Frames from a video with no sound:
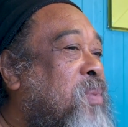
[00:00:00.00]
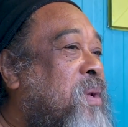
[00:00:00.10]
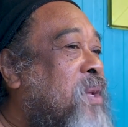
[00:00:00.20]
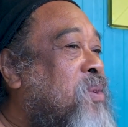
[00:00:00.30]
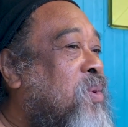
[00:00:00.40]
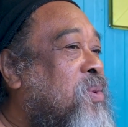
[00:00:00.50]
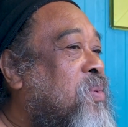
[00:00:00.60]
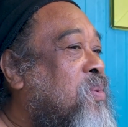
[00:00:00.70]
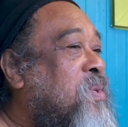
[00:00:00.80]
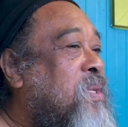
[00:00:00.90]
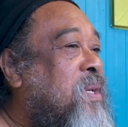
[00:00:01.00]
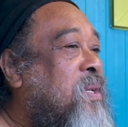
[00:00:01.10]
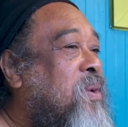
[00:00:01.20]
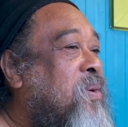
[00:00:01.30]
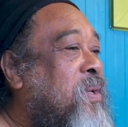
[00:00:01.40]
But that is also
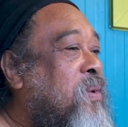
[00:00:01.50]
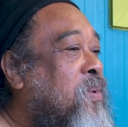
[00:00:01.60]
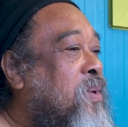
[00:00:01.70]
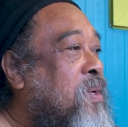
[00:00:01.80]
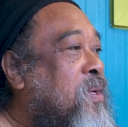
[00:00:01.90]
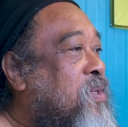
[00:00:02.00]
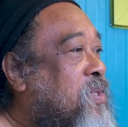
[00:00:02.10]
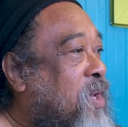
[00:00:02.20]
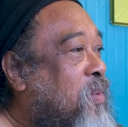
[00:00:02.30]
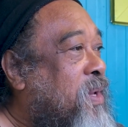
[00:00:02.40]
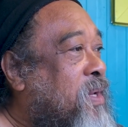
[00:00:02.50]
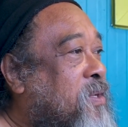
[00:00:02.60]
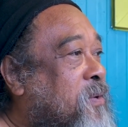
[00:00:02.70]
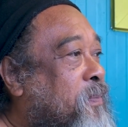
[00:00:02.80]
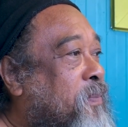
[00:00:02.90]
seen, you stay with
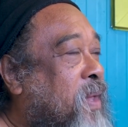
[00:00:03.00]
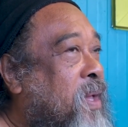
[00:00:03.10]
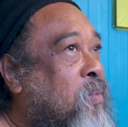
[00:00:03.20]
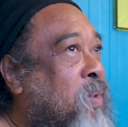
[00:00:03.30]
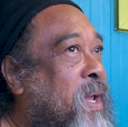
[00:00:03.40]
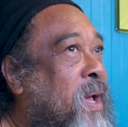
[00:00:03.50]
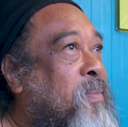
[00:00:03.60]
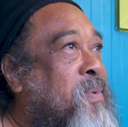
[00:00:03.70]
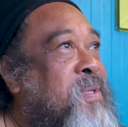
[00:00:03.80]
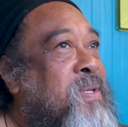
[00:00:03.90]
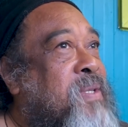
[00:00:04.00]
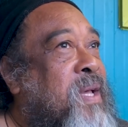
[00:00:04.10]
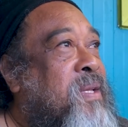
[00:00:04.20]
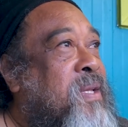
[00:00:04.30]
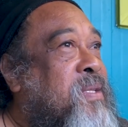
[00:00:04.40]
it, And what happens is
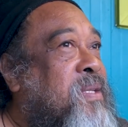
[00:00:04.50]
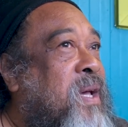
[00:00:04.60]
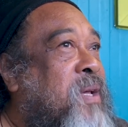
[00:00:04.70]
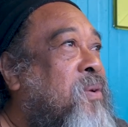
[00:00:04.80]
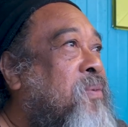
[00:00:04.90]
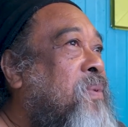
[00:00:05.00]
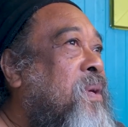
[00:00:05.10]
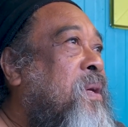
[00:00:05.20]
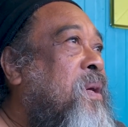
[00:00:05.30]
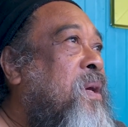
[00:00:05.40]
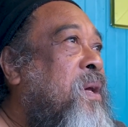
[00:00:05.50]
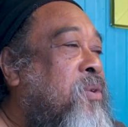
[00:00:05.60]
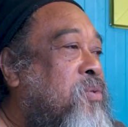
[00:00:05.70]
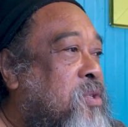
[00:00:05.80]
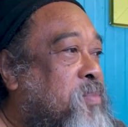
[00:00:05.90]
that this kind of
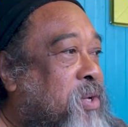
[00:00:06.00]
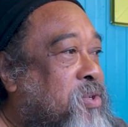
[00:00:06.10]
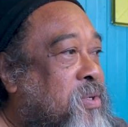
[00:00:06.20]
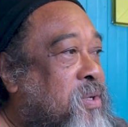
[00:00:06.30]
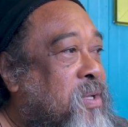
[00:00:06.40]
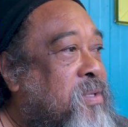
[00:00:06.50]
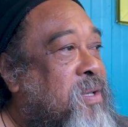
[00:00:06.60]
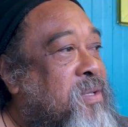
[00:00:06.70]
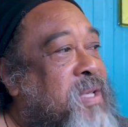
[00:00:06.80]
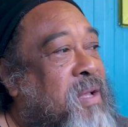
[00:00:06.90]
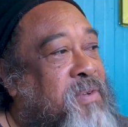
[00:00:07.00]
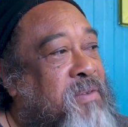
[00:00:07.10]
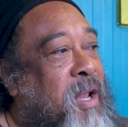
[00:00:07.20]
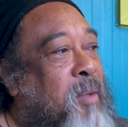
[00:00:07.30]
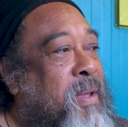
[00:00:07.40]
introspection is
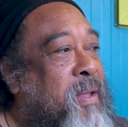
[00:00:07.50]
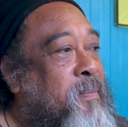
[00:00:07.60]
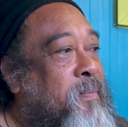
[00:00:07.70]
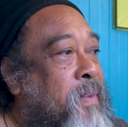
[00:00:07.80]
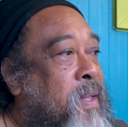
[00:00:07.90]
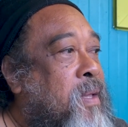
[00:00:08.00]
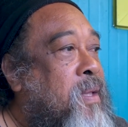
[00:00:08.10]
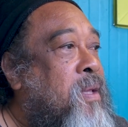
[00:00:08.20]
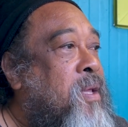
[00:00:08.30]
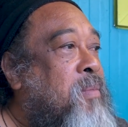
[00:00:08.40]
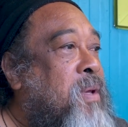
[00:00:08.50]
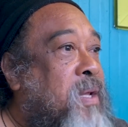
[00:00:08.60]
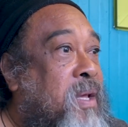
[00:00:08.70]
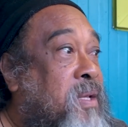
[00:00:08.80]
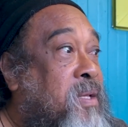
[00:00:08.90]
self-developing,
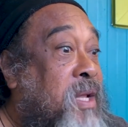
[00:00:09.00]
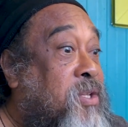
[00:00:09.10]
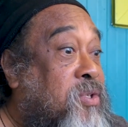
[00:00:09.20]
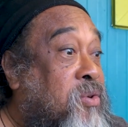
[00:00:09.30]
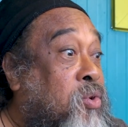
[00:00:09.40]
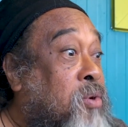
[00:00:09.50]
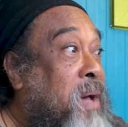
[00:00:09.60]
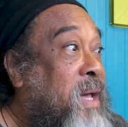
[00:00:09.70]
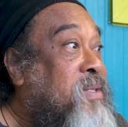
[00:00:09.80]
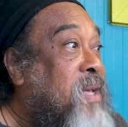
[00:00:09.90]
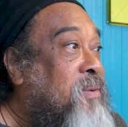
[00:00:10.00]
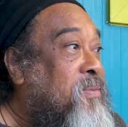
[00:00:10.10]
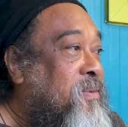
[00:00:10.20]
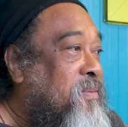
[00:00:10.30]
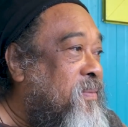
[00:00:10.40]
meaning that it gets good by
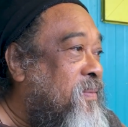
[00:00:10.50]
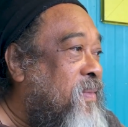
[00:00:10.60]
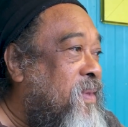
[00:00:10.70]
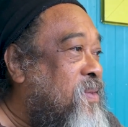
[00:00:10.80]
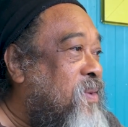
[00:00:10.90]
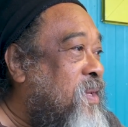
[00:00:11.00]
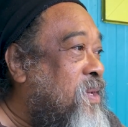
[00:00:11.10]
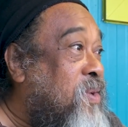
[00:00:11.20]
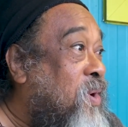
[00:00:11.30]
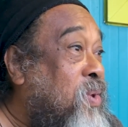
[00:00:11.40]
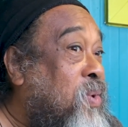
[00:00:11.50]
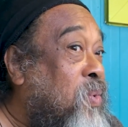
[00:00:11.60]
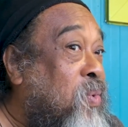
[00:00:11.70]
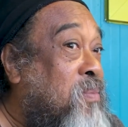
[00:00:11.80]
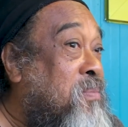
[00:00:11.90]
itself. There's not a
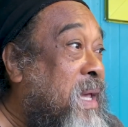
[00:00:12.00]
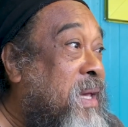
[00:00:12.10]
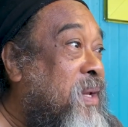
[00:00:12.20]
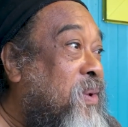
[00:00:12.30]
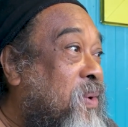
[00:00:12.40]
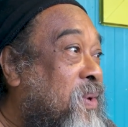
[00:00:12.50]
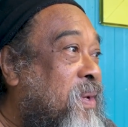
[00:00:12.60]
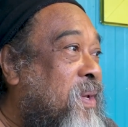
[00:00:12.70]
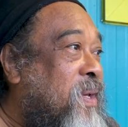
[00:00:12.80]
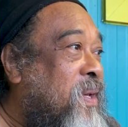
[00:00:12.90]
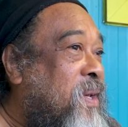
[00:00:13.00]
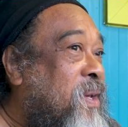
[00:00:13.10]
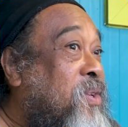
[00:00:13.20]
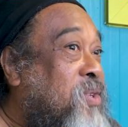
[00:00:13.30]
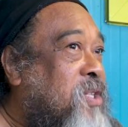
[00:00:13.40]
you making it good.
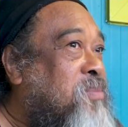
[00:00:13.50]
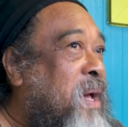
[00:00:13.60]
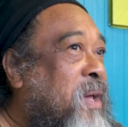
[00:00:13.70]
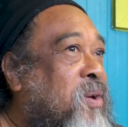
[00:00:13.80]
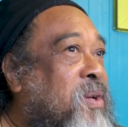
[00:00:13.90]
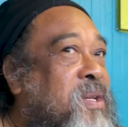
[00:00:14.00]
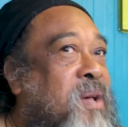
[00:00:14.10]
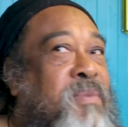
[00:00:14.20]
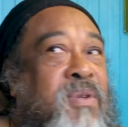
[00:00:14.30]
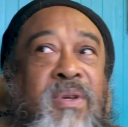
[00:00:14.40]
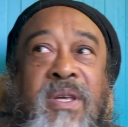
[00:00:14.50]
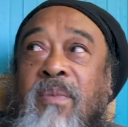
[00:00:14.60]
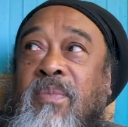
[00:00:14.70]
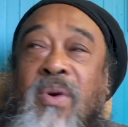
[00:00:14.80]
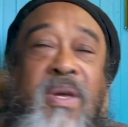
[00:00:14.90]
Just by your attempt to
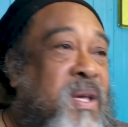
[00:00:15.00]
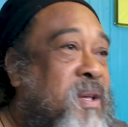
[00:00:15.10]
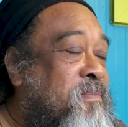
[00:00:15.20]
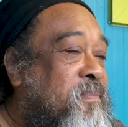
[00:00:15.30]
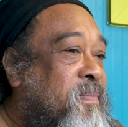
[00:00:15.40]
keep looking,